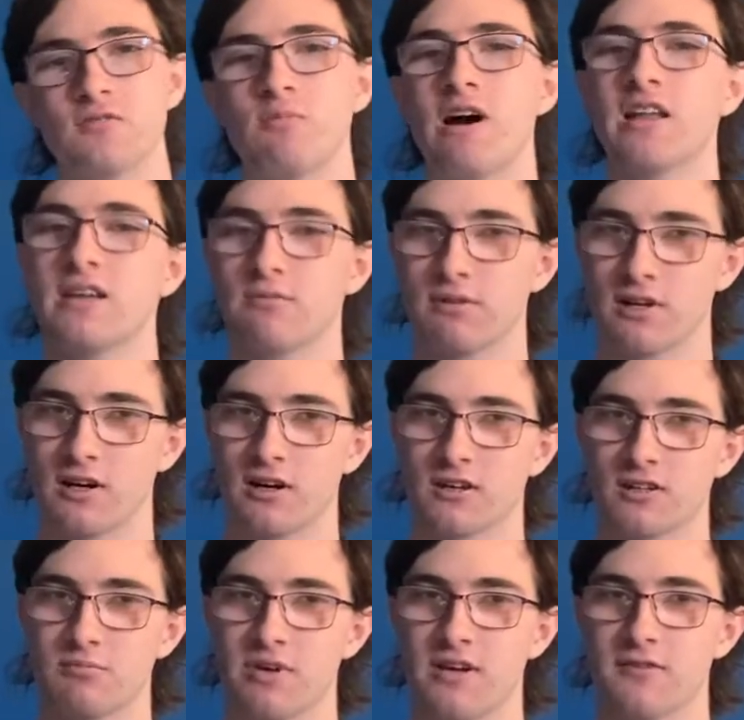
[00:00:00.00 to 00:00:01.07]
my debit card
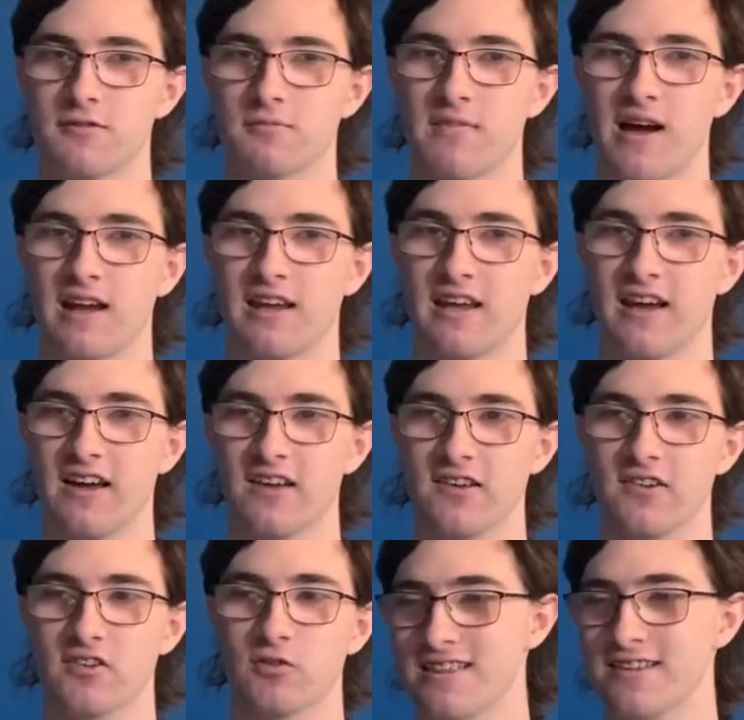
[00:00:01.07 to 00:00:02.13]
to pay for my
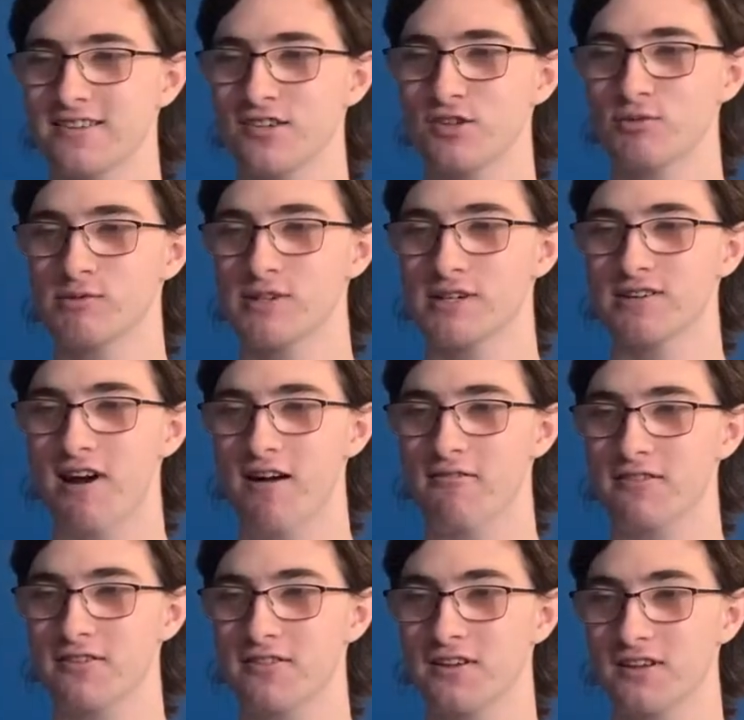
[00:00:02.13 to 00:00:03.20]
gas, this is where
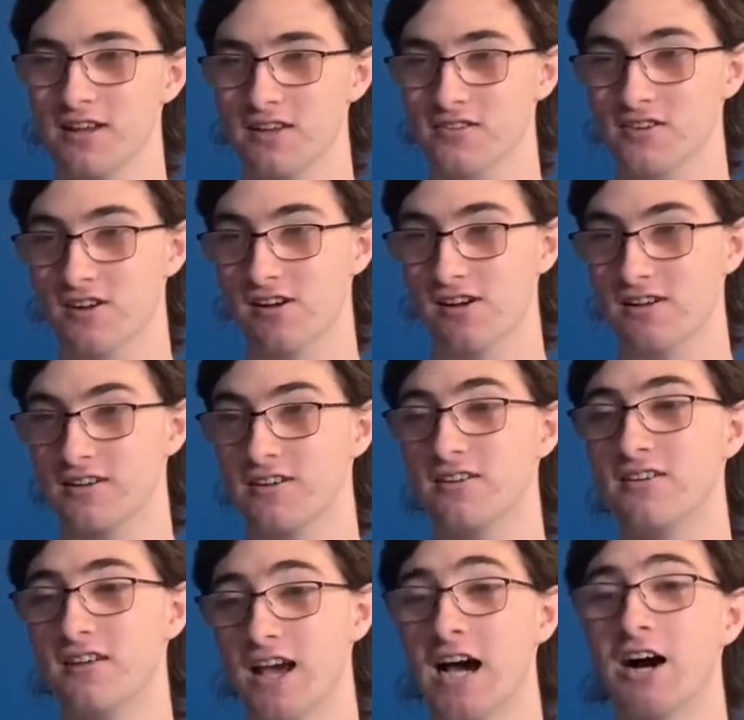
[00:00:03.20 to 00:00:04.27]
everything has gone
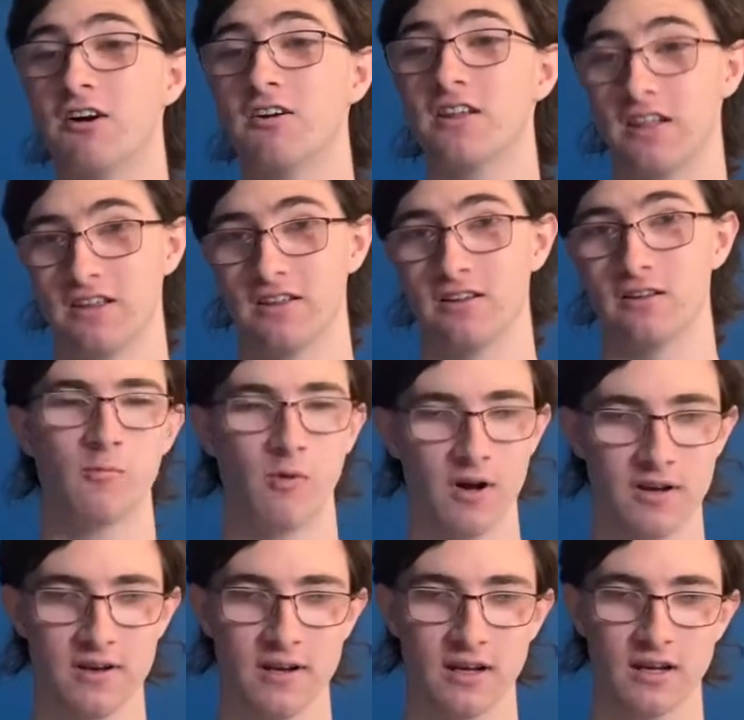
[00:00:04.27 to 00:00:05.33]
downhill.
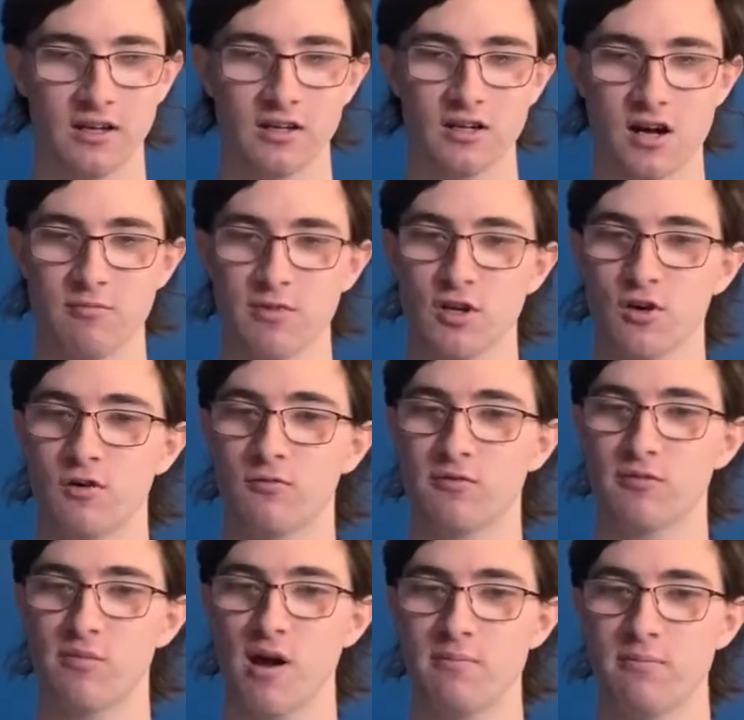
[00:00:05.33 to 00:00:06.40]
One day, coming home
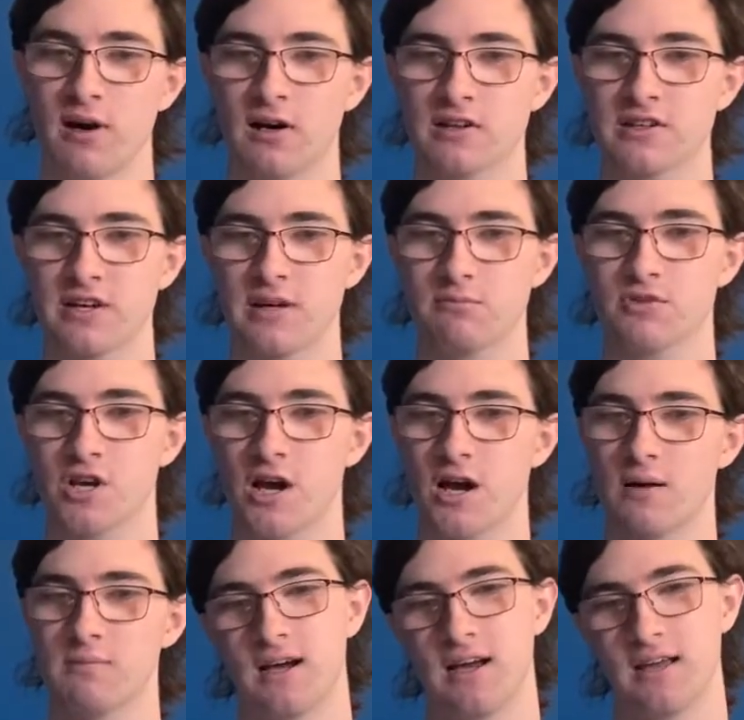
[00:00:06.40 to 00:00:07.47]
from my part-time
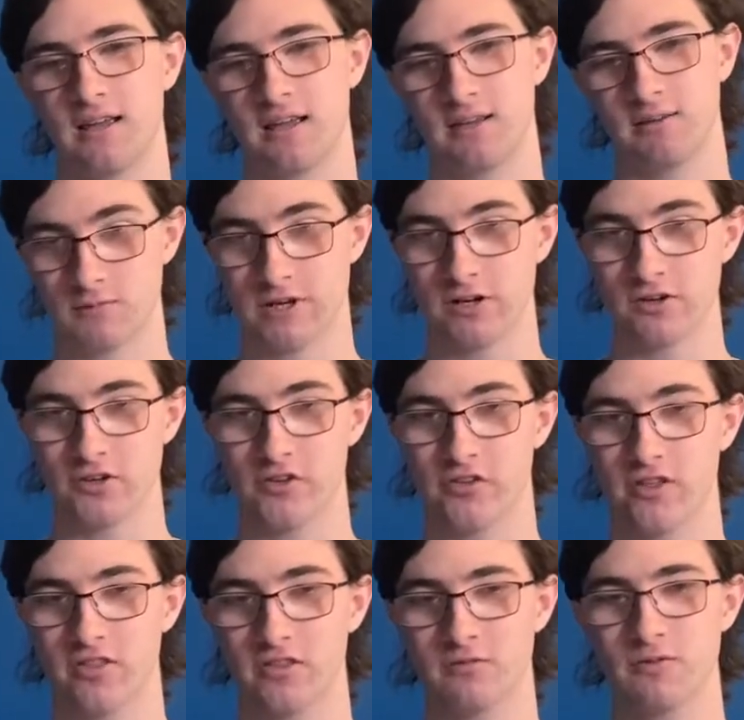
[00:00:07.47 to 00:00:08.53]
job, I noticed
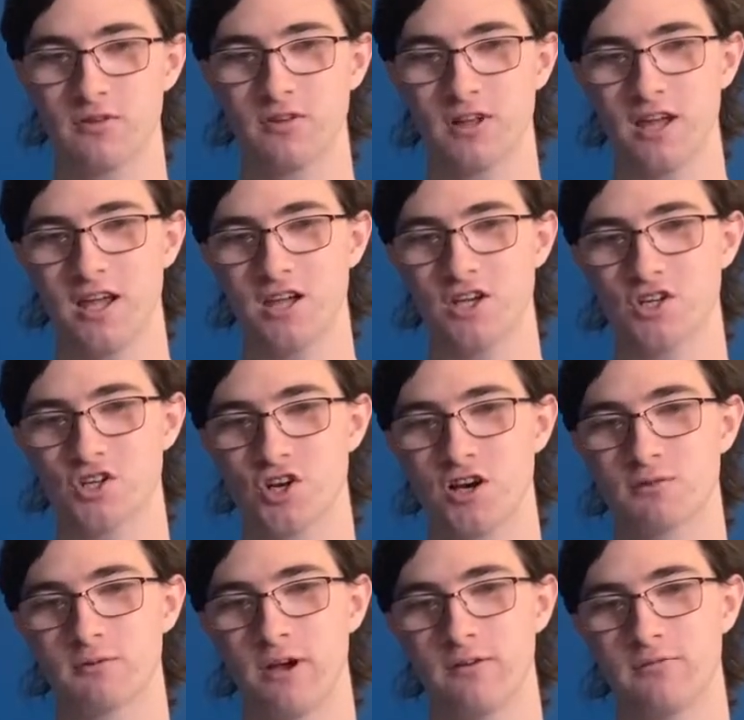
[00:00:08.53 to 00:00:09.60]
that the fuel gauge
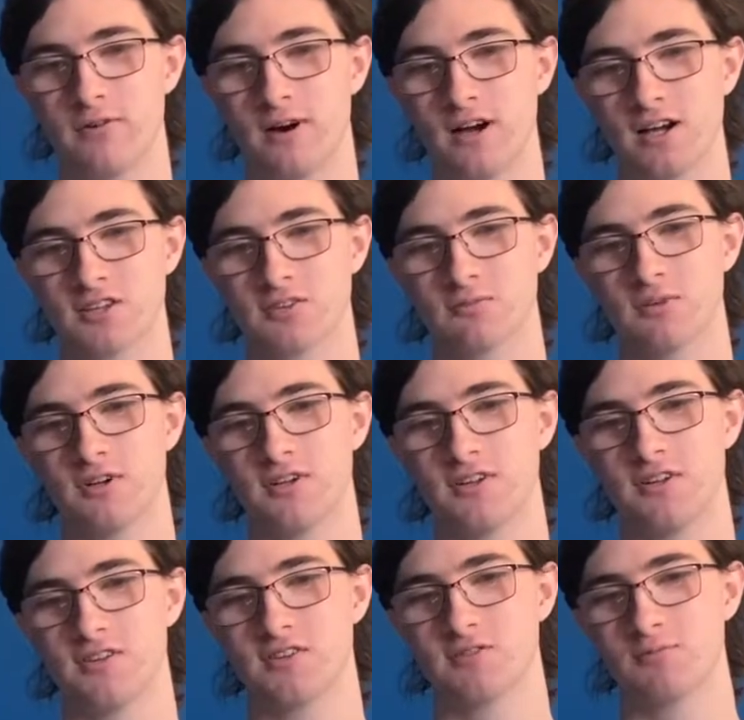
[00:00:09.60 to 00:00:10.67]
on Red Fox
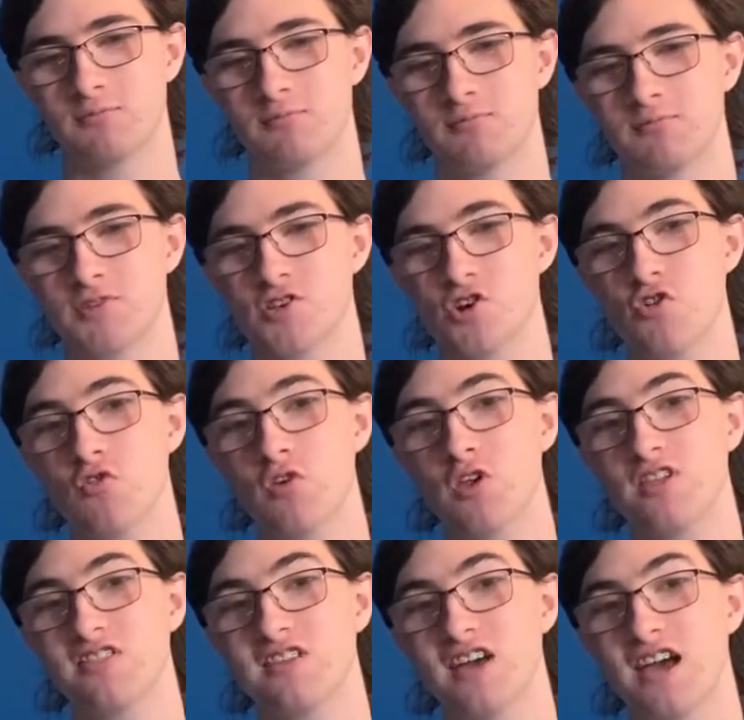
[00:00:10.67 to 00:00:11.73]
was
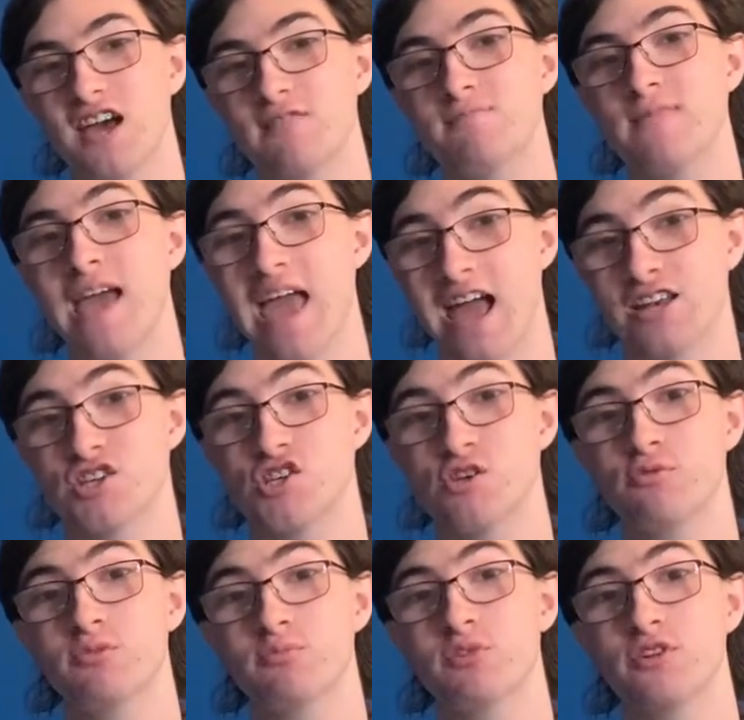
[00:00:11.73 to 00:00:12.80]
showing that, man, she
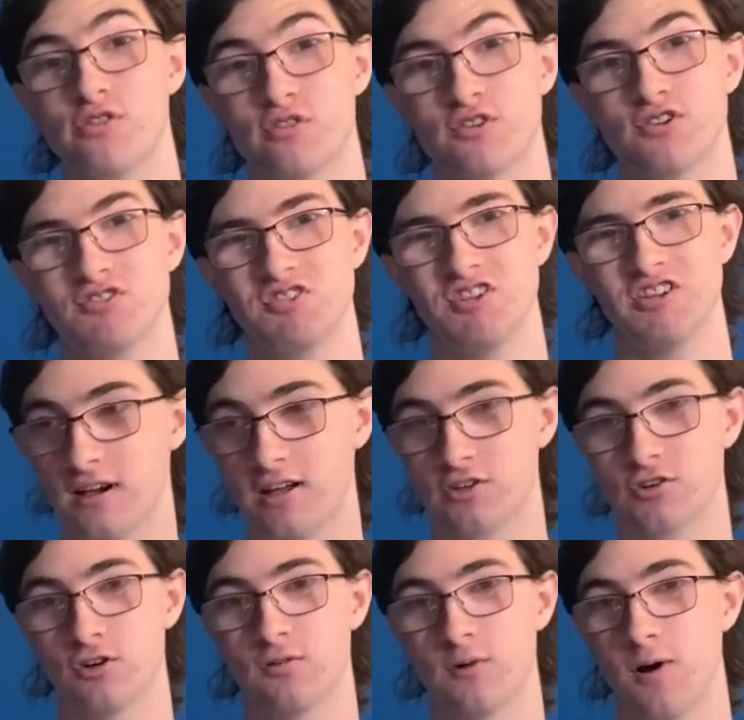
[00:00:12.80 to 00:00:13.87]
was pretty thirsty. I
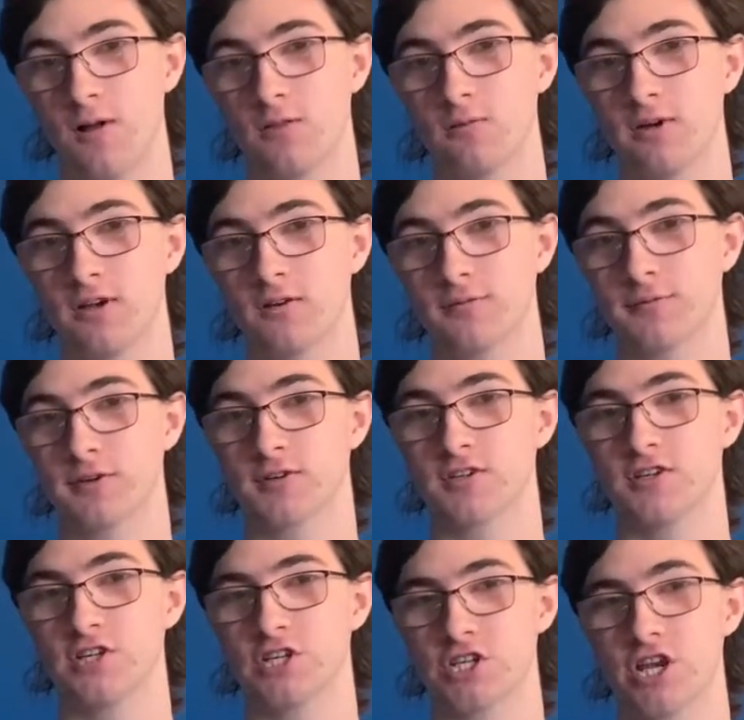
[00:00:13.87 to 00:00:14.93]
drove all the way over
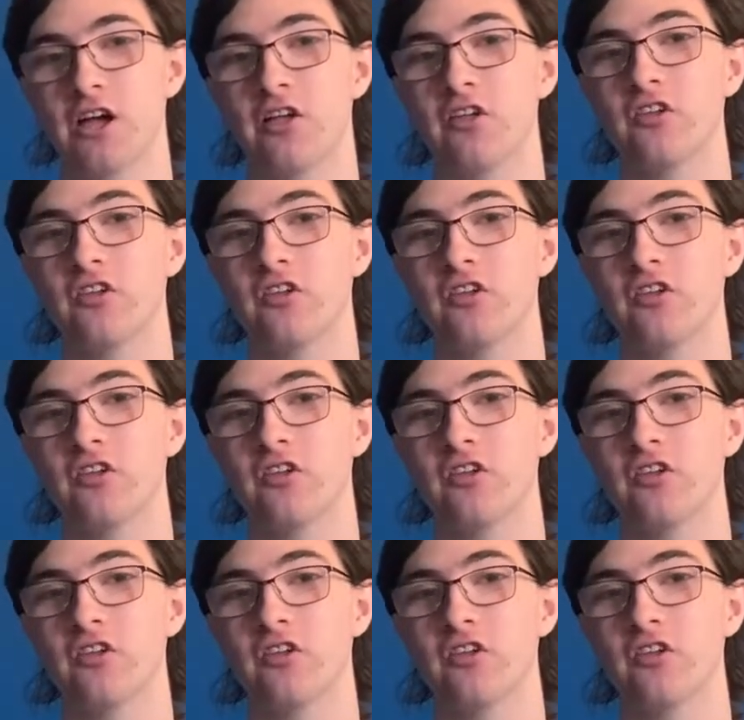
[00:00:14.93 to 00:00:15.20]
to Shell,